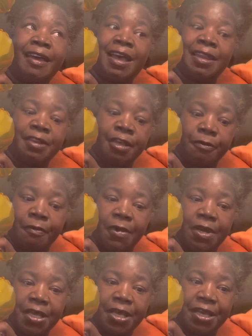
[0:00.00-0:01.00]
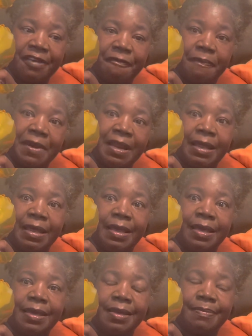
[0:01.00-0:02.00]
I didn't want a gift, but
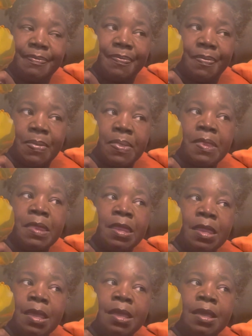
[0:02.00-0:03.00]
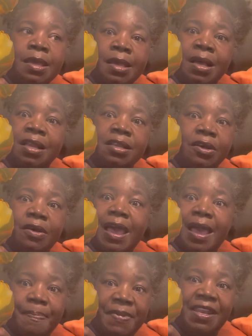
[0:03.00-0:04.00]
I a little
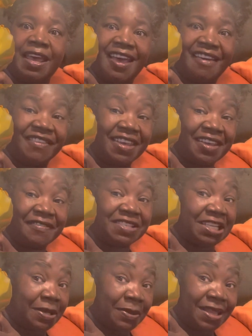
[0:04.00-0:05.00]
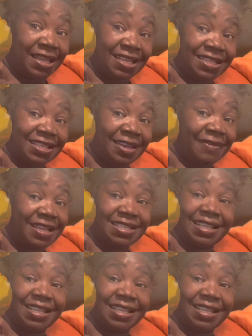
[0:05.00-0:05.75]
happy to have a gift. So let's see what's